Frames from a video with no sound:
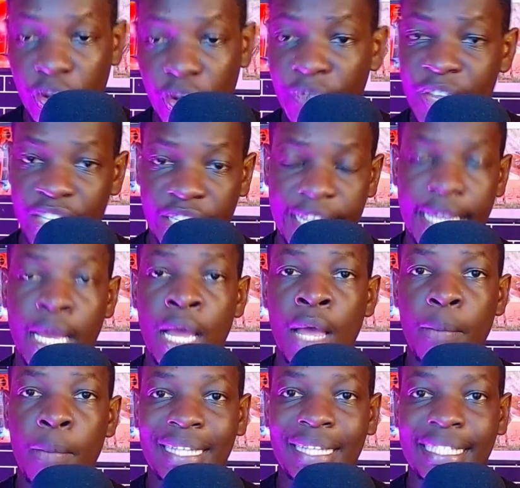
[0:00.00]
Obviously,
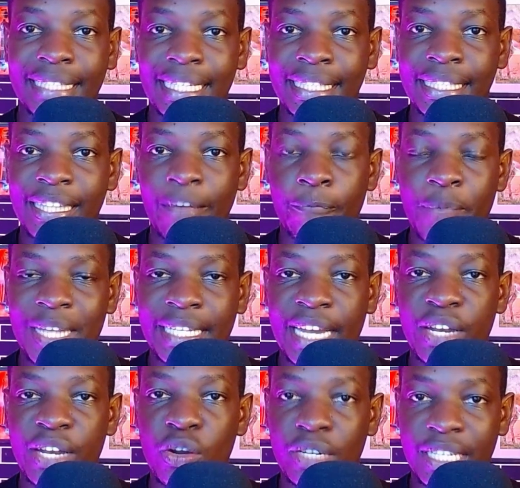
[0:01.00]
Manchester City have
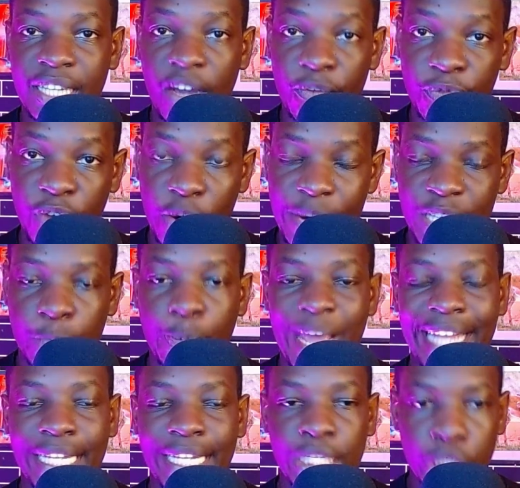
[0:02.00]
beaten Nottingham Forest
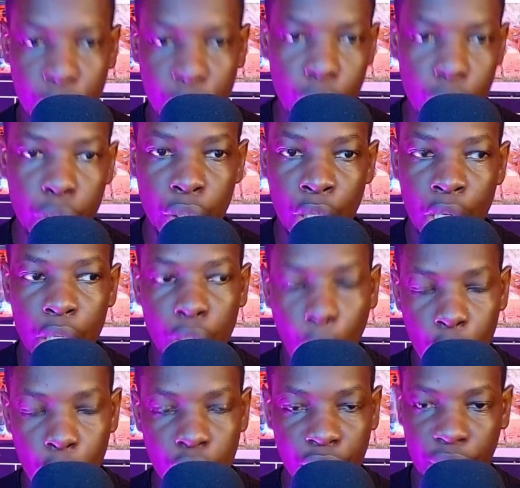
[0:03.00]
by
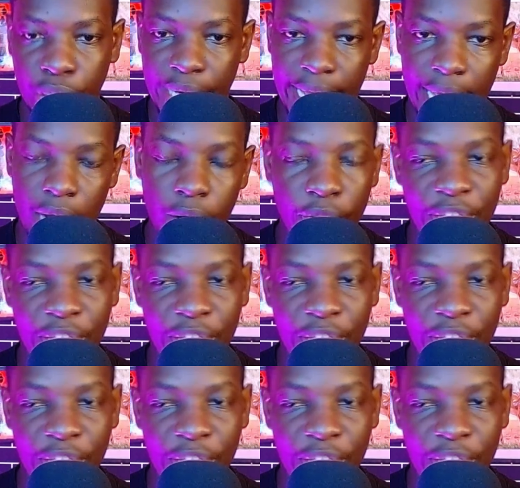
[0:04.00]
2-0.